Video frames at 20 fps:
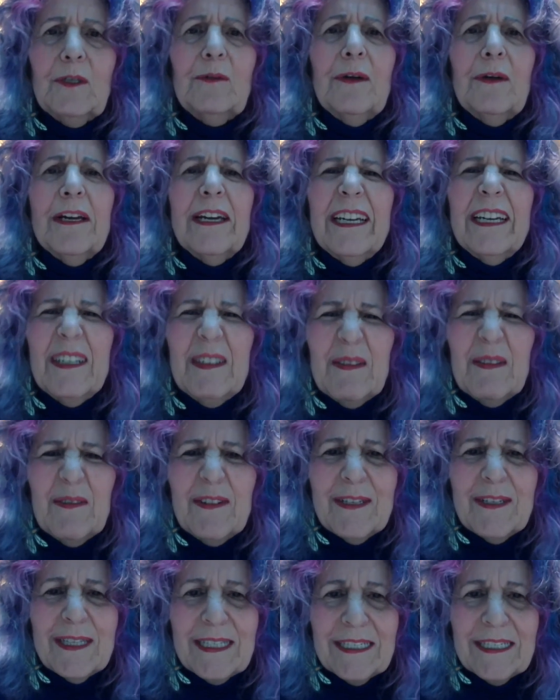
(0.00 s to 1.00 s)
We do
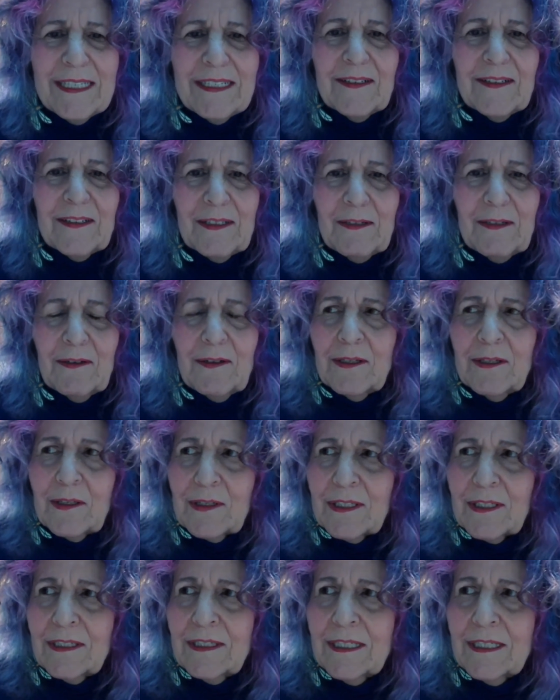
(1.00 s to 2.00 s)
everything under
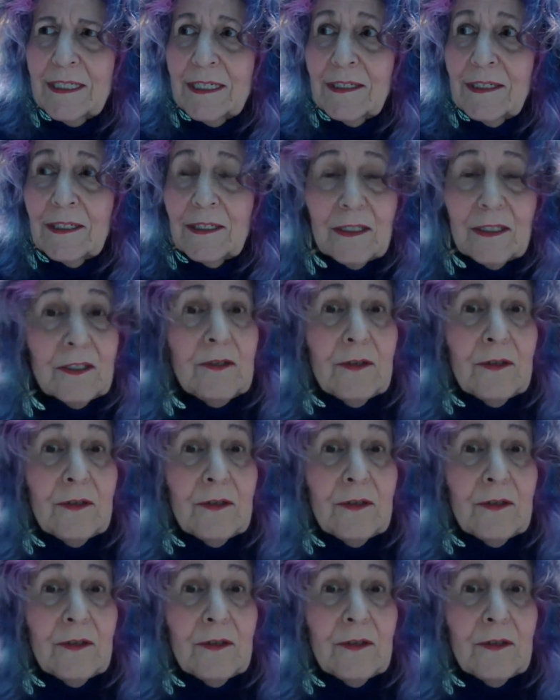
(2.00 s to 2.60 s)
the sun and